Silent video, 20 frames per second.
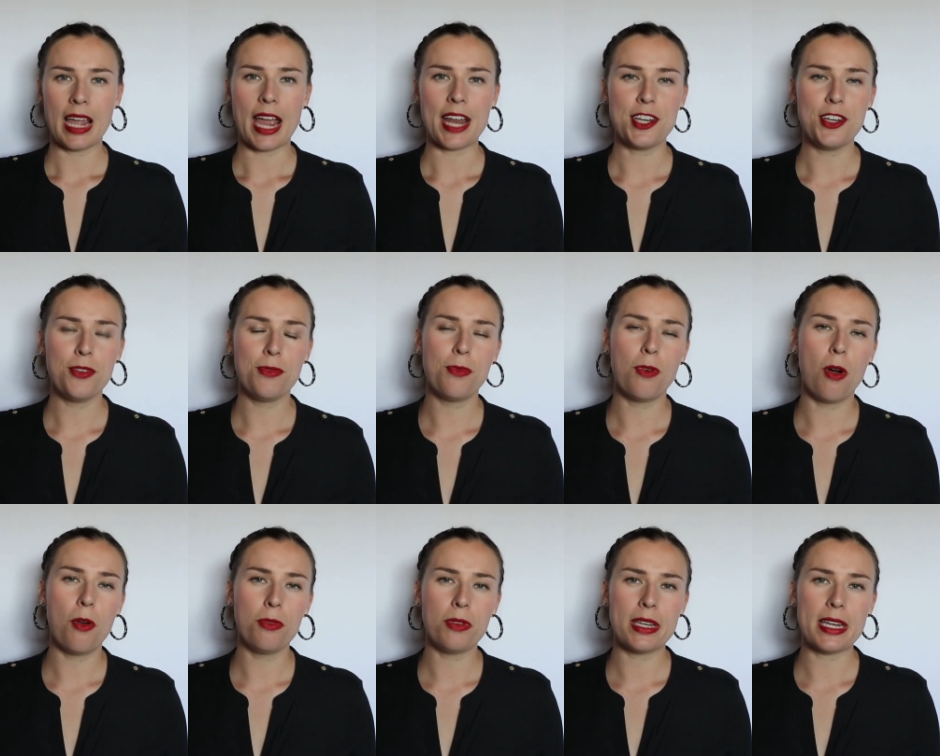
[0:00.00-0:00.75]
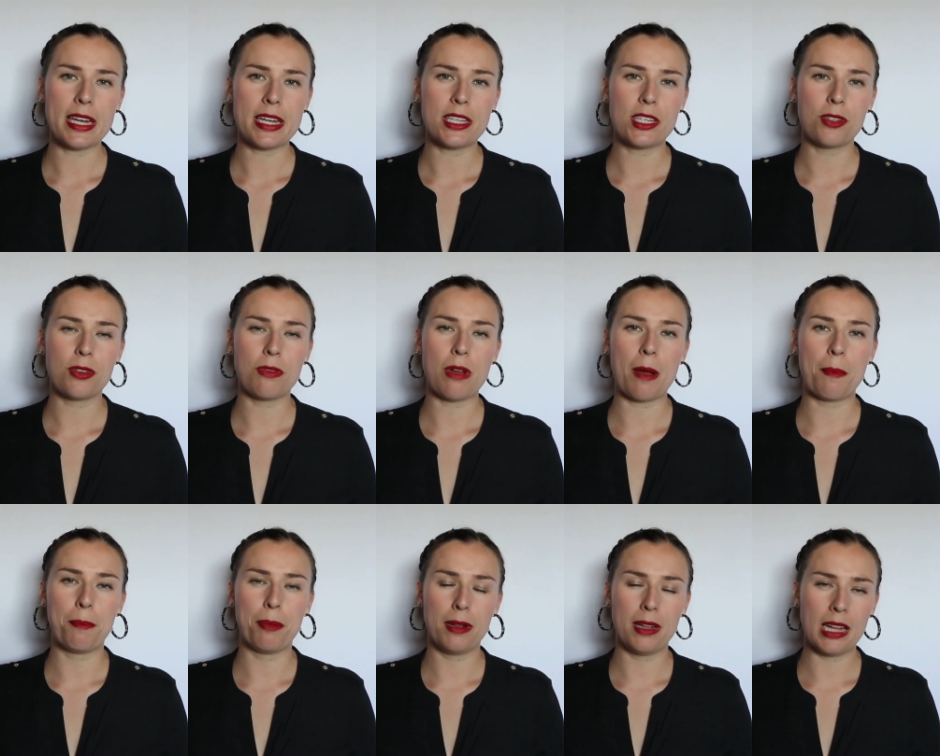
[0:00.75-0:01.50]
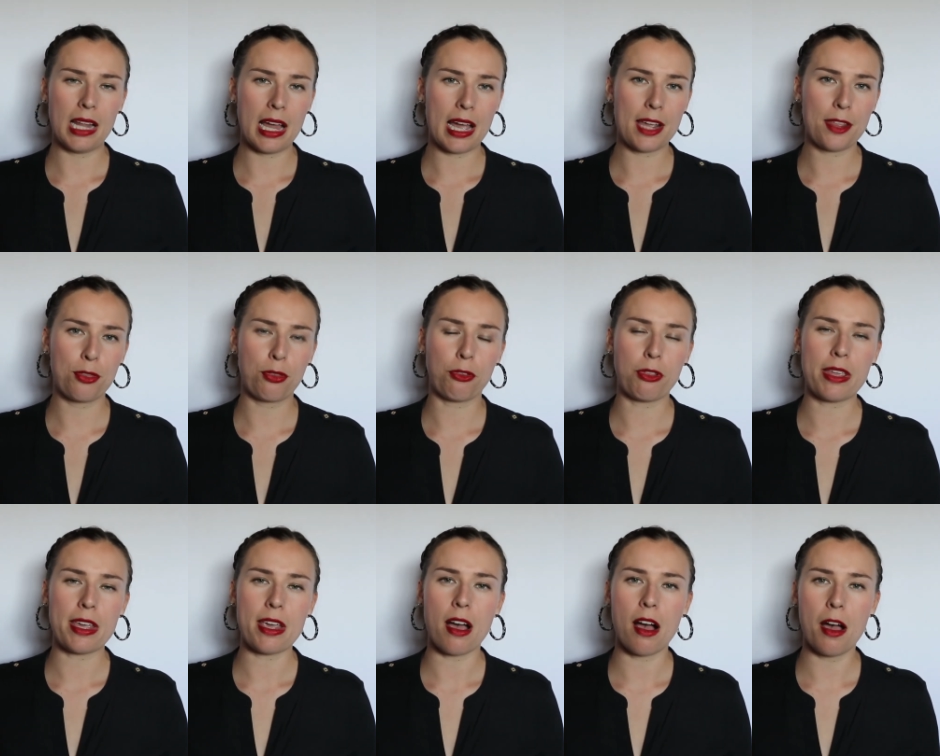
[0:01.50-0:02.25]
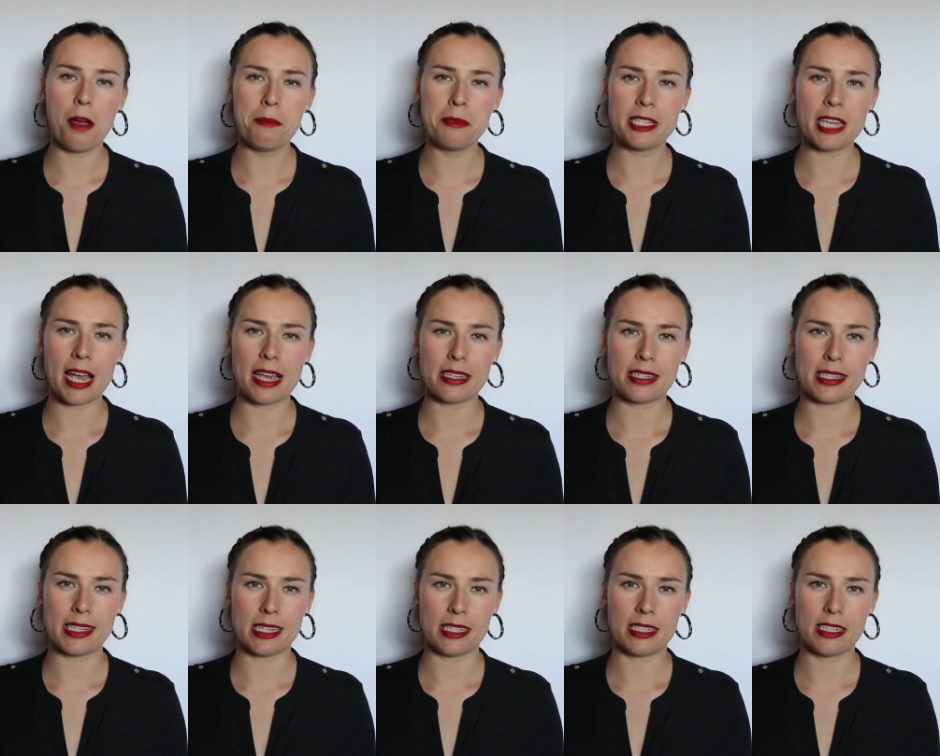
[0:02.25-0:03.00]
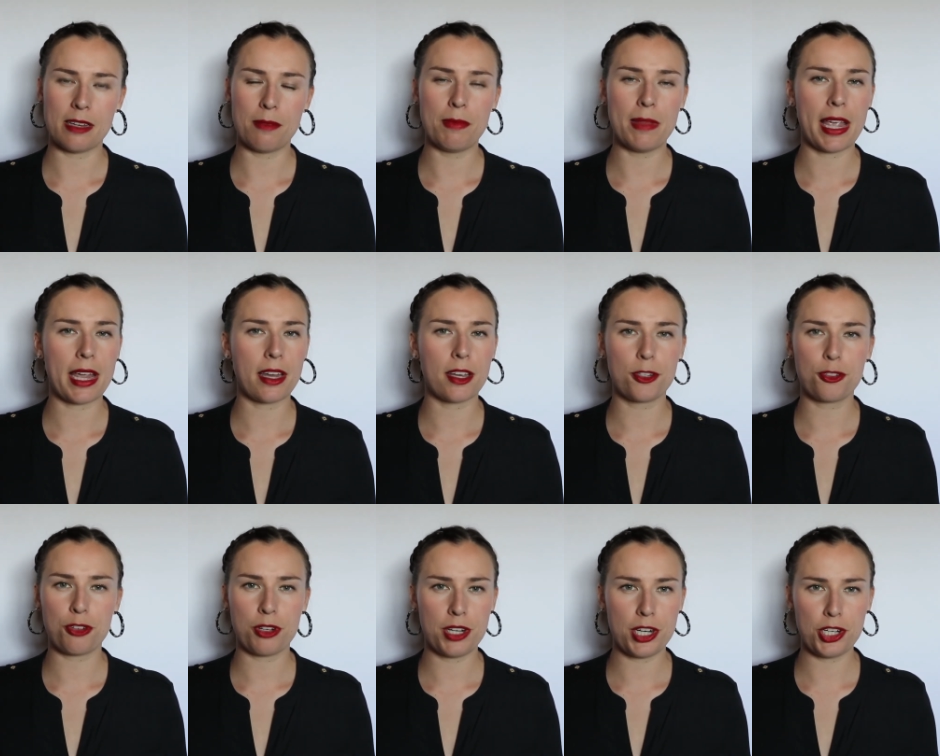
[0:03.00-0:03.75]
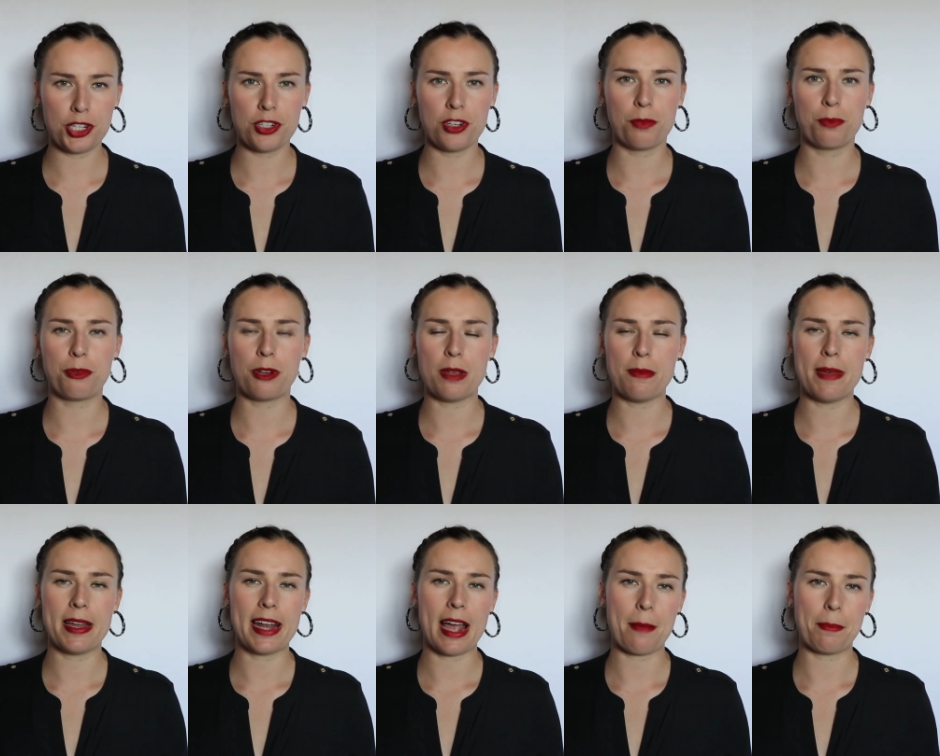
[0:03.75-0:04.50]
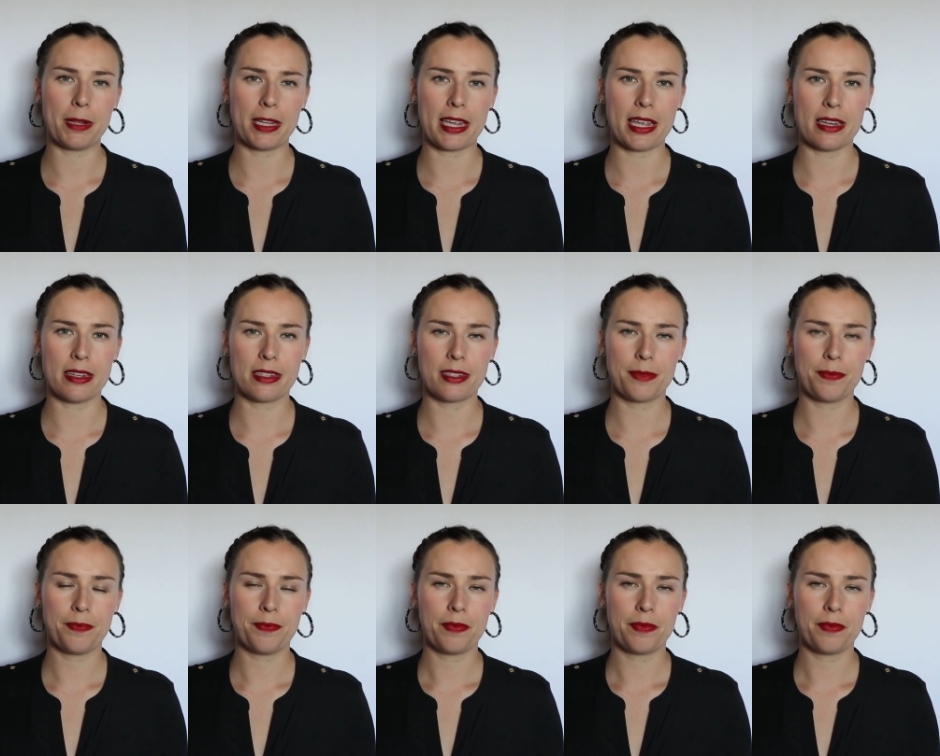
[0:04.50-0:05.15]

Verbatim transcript: And you won't need to apply through the OMSAS system like a traditional pre-med applicant.